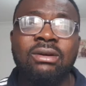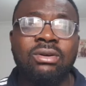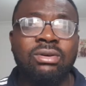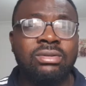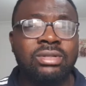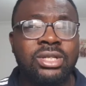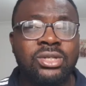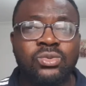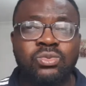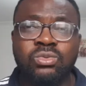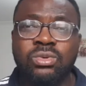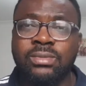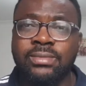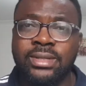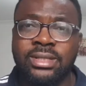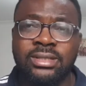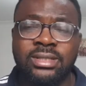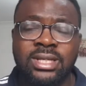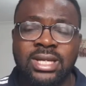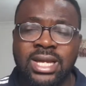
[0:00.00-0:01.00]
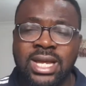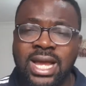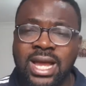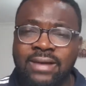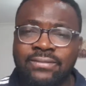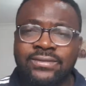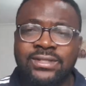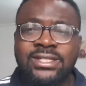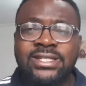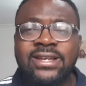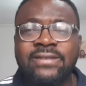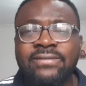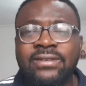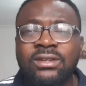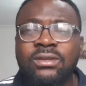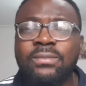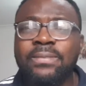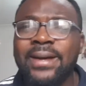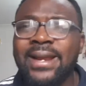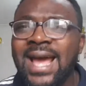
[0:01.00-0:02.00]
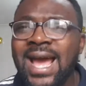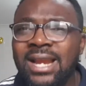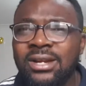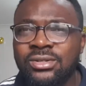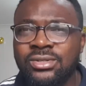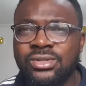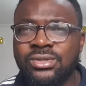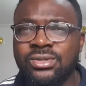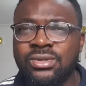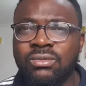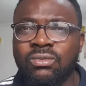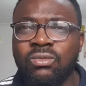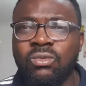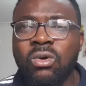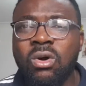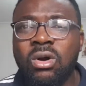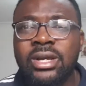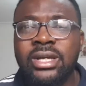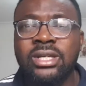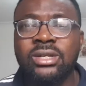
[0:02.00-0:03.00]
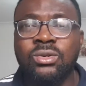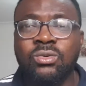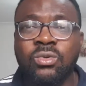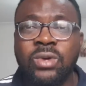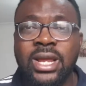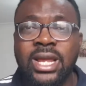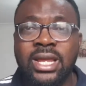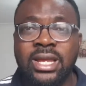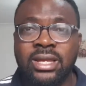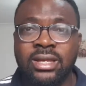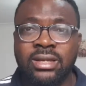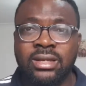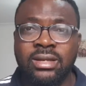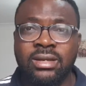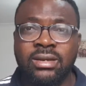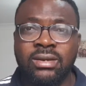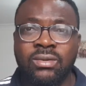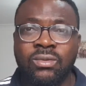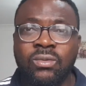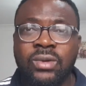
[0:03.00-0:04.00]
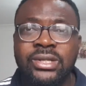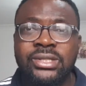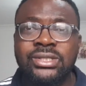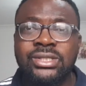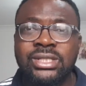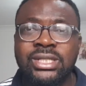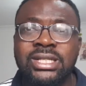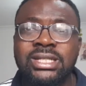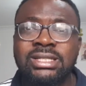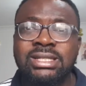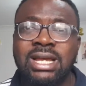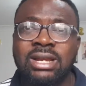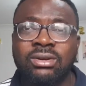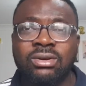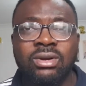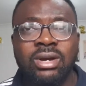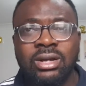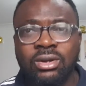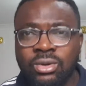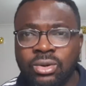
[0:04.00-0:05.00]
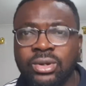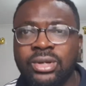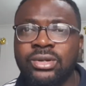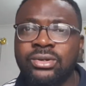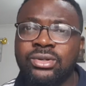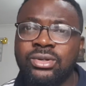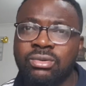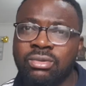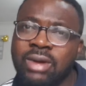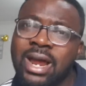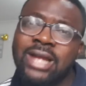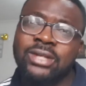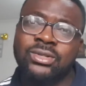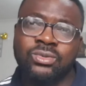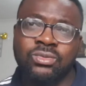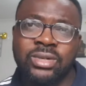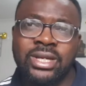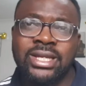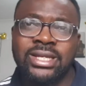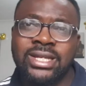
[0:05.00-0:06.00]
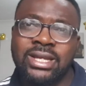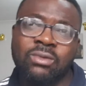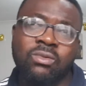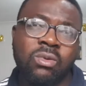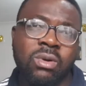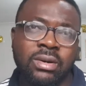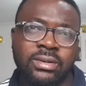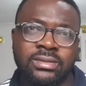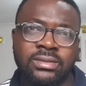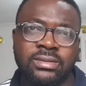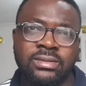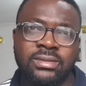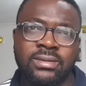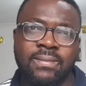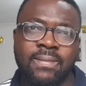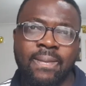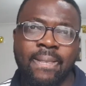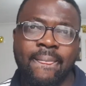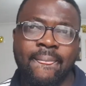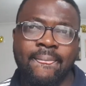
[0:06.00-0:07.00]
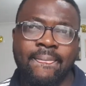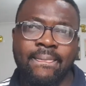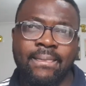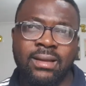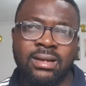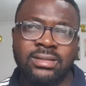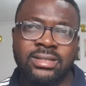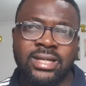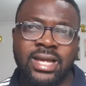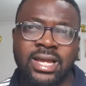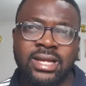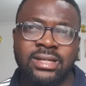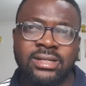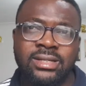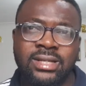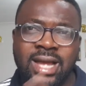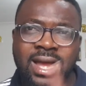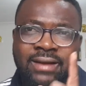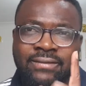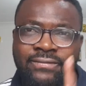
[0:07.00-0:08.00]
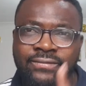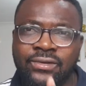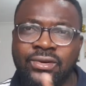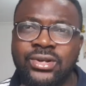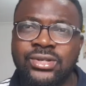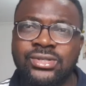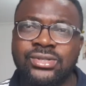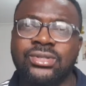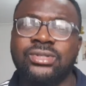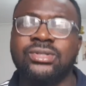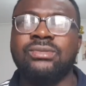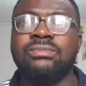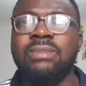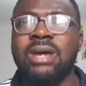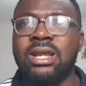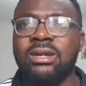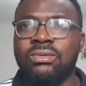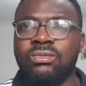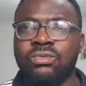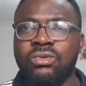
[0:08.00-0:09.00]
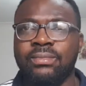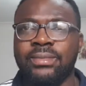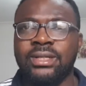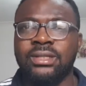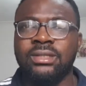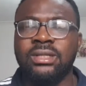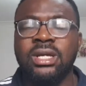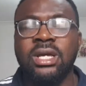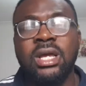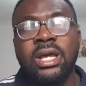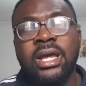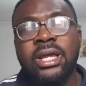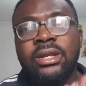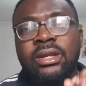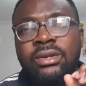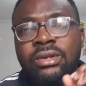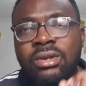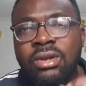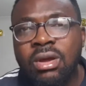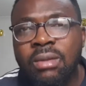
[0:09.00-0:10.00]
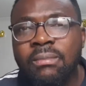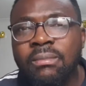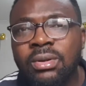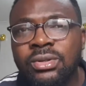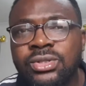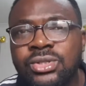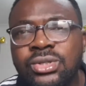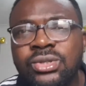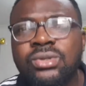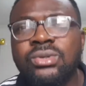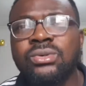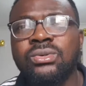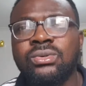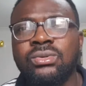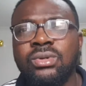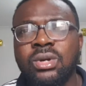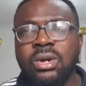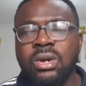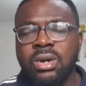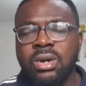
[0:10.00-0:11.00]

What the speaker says: or this woman have developed an attitude of walking away when things are not going the right way they want. Okay? Avoid such man or woman. Number two,